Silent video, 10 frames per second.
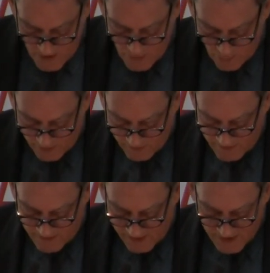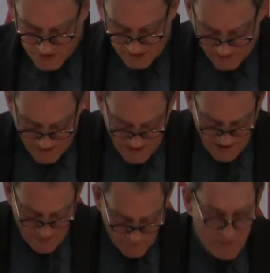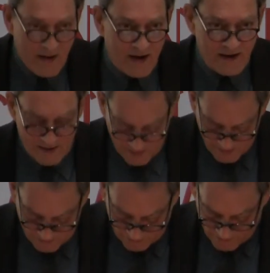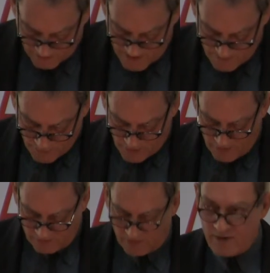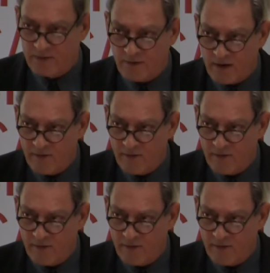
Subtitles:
who worked diligently for many years to keep Poe's literary